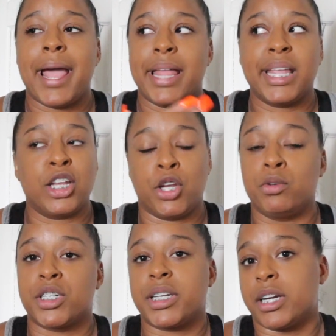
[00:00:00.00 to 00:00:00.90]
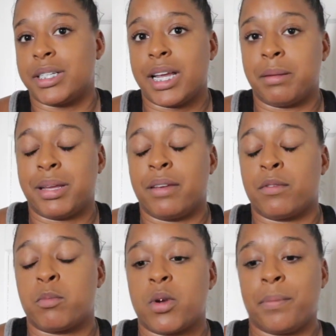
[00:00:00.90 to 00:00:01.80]
And then you just irritated me
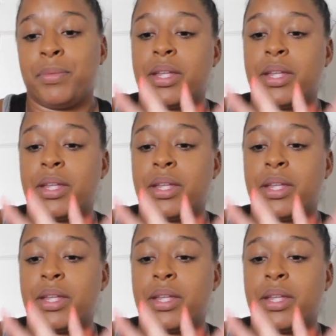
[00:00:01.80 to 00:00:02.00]
even more.